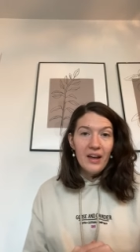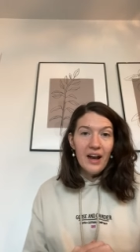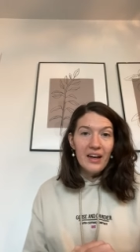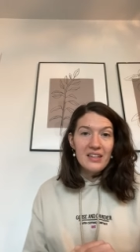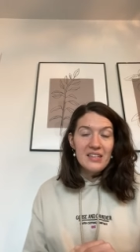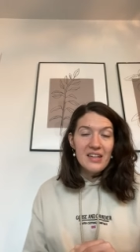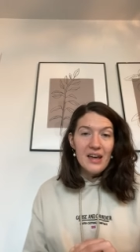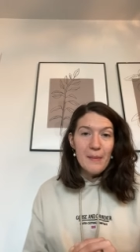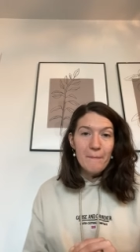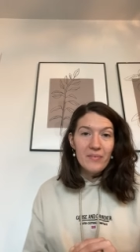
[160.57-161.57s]
and
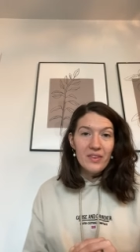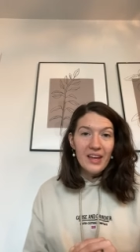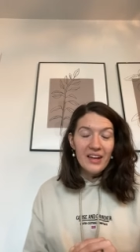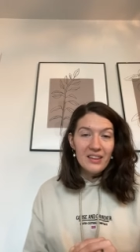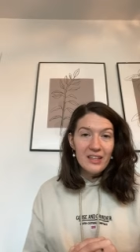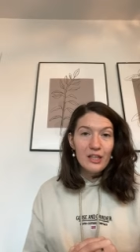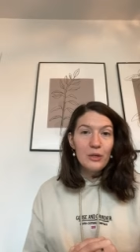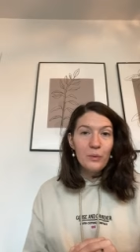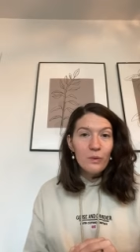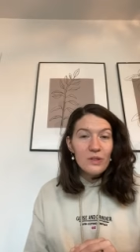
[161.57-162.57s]
um, yeah, that
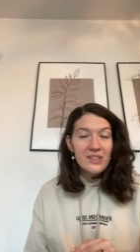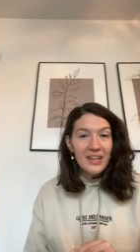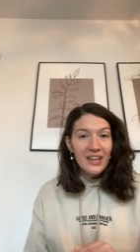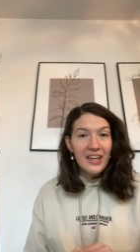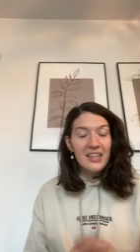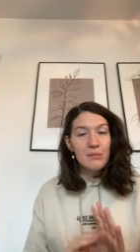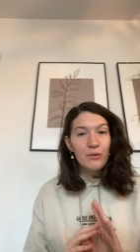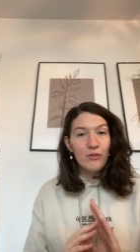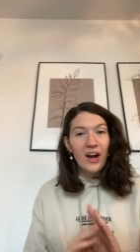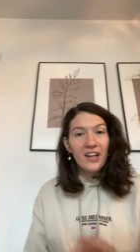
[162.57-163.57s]
you you will see his
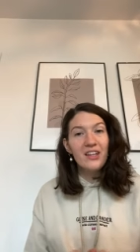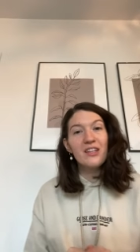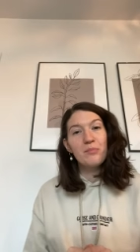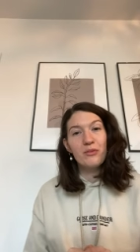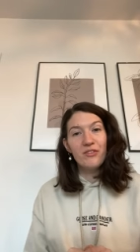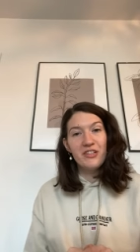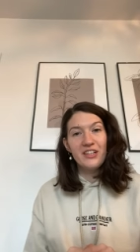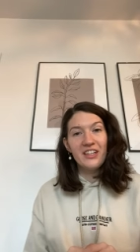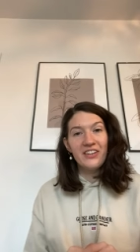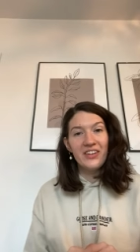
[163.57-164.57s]
miraculous
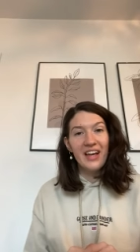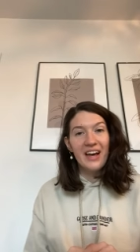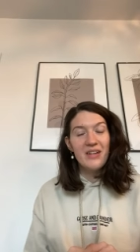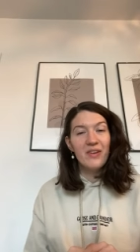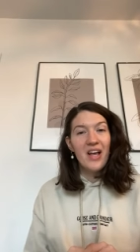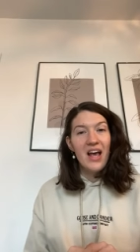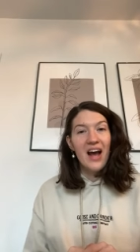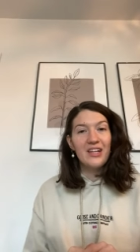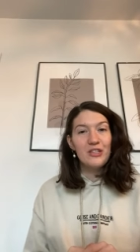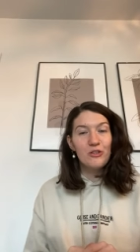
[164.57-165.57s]
provision in your life
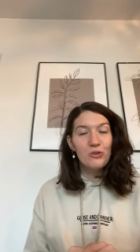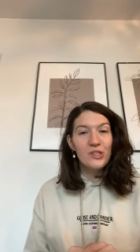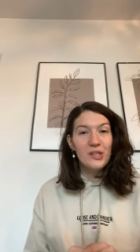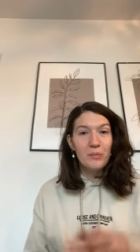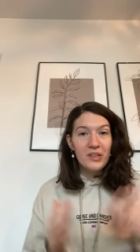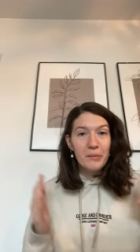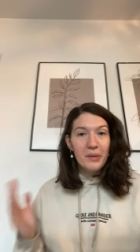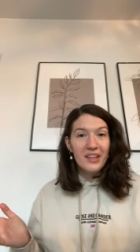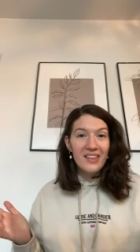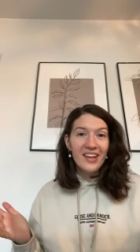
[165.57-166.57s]
as you trust him with the
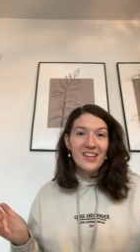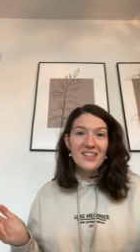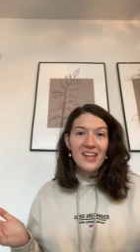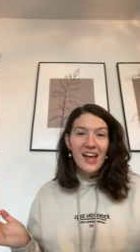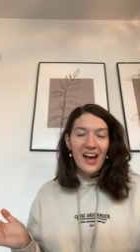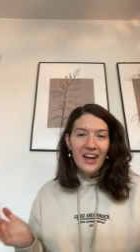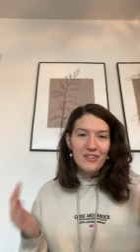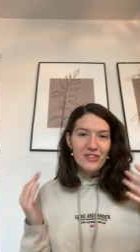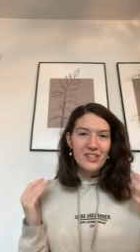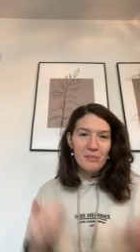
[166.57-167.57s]
big things
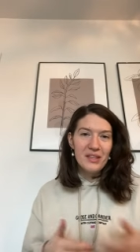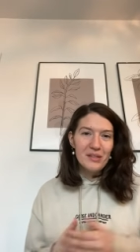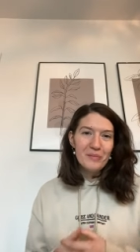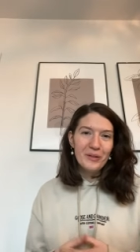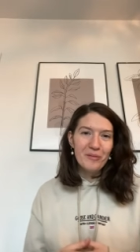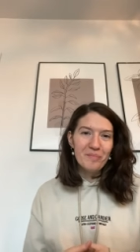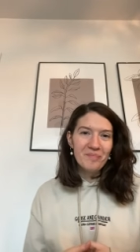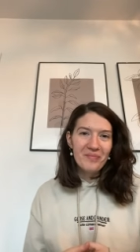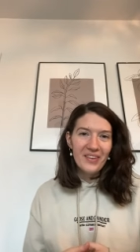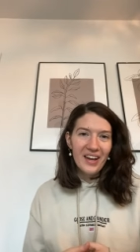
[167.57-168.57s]
and trust him in the small.
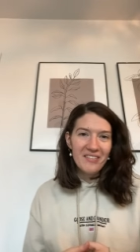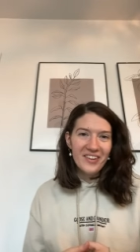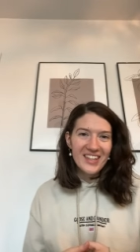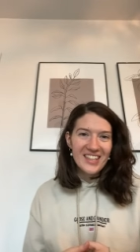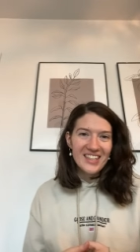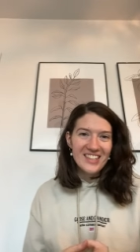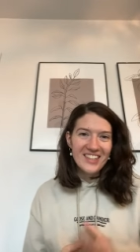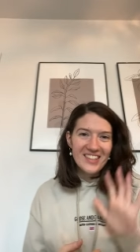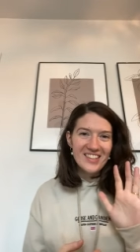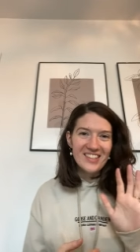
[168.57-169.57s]
Have a great day,
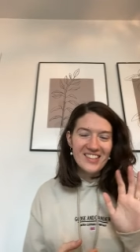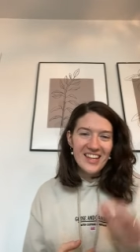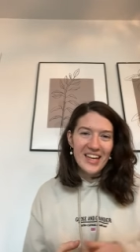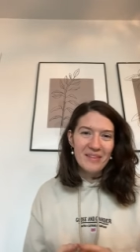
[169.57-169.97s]
church. See